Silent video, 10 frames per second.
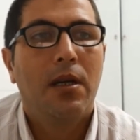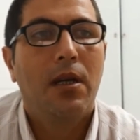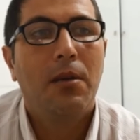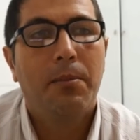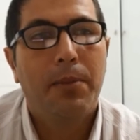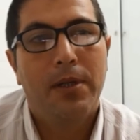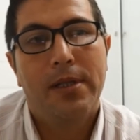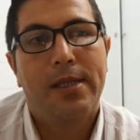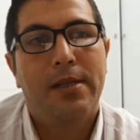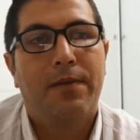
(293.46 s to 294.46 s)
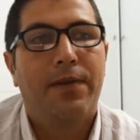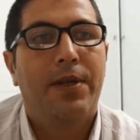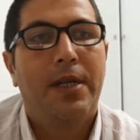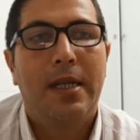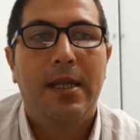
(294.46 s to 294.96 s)
Impulsive
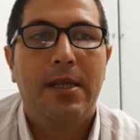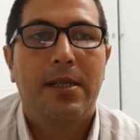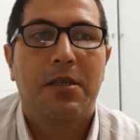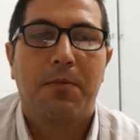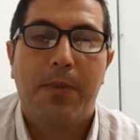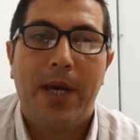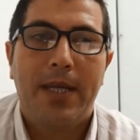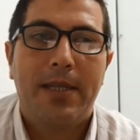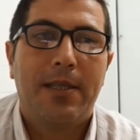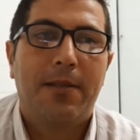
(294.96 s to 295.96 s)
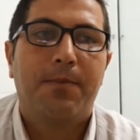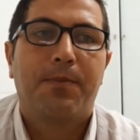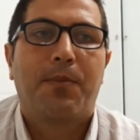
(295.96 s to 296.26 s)
learns best